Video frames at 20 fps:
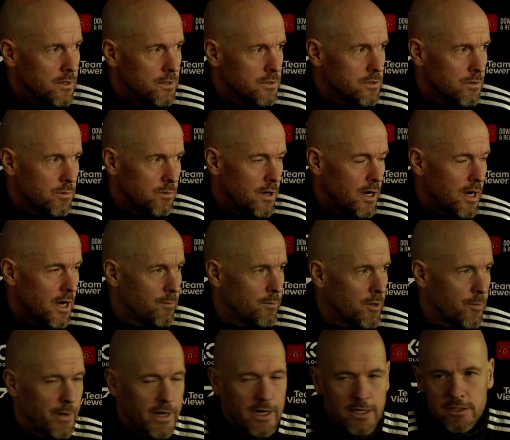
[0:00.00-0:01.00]
So I'm the
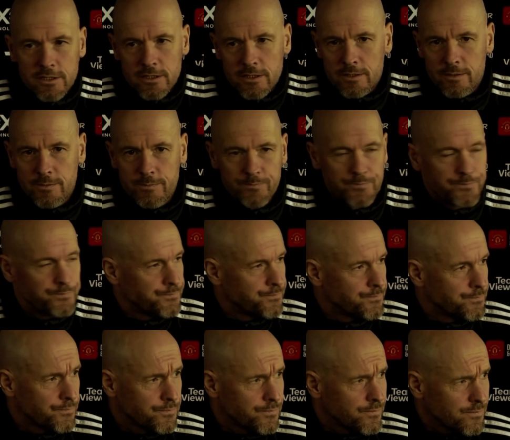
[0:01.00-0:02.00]
manager.
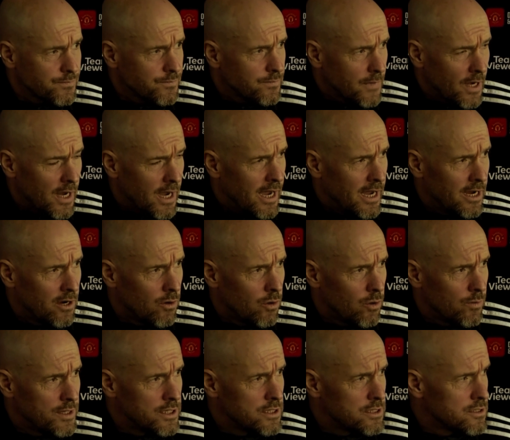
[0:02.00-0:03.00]
I
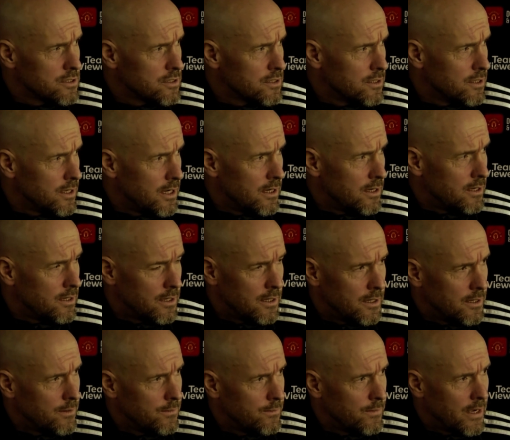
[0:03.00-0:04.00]
always
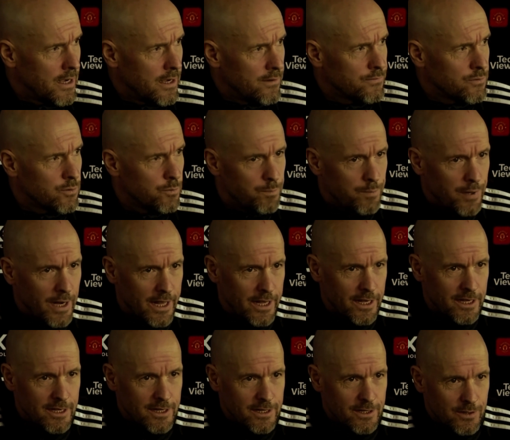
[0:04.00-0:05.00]
have to
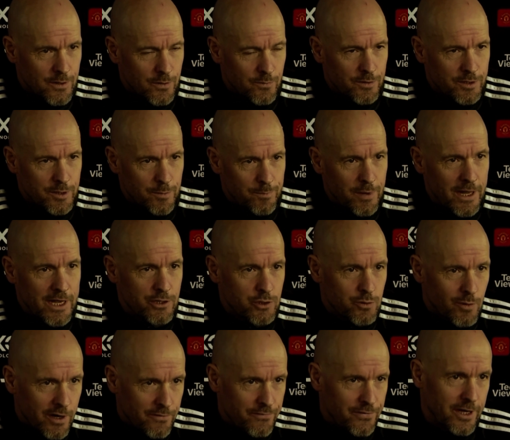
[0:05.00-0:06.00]
play with the players
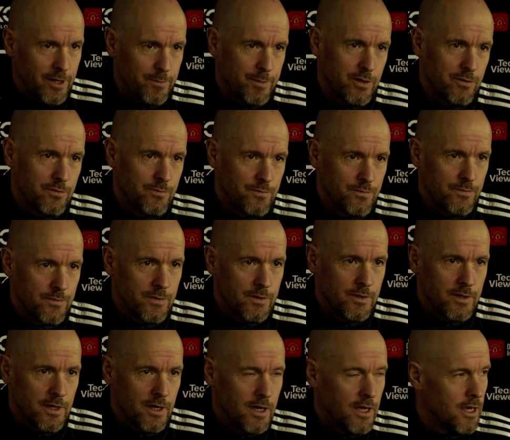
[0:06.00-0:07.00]
who are available,
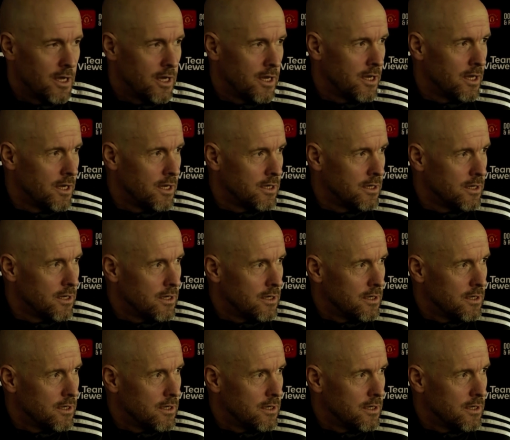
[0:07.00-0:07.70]
and